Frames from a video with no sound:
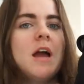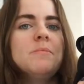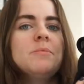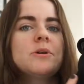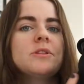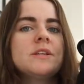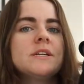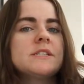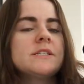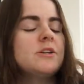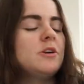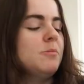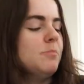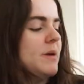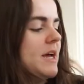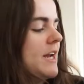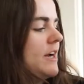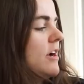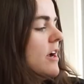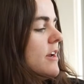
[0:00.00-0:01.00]
I put this little
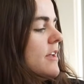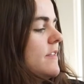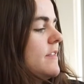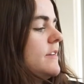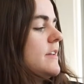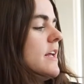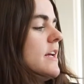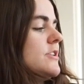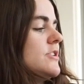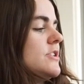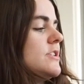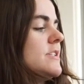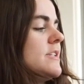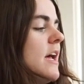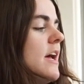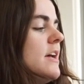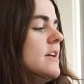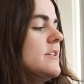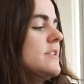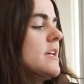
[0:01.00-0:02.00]
pin on it that just
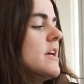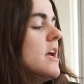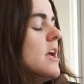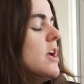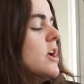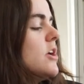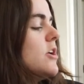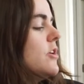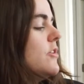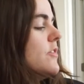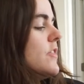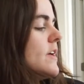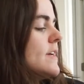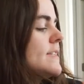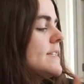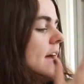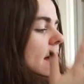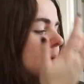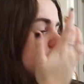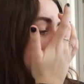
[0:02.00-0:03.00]
says, "Good
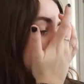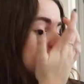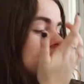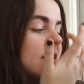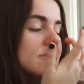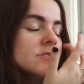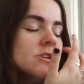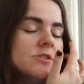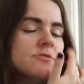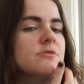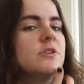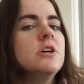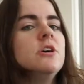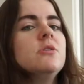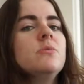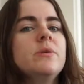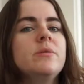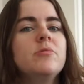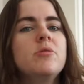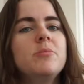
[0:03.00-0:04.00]
things happen, love is
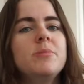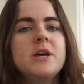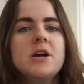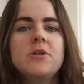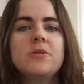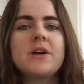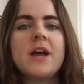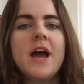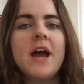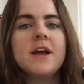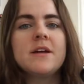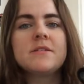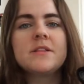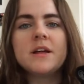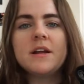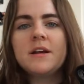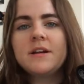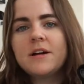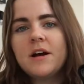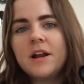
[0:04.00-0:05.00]
real, we will be okay,"
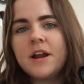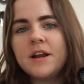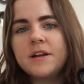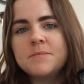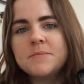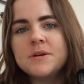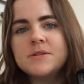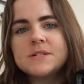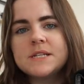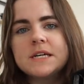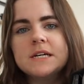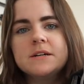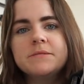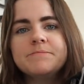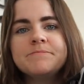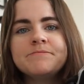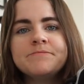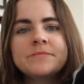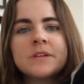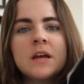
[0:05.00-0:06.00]
that I got at a
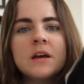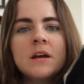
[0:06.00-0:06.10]
museum.